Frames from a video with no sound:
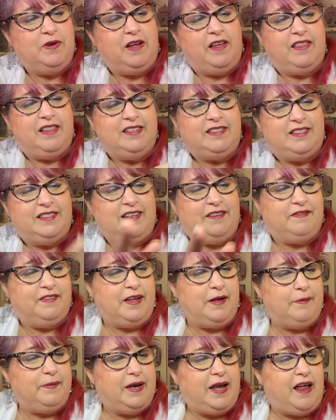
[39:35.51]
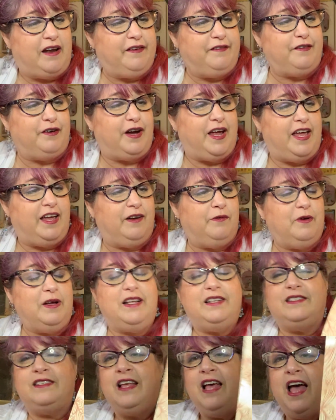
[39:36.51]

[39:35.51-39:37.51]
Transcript: all this stuff coming out of her head was.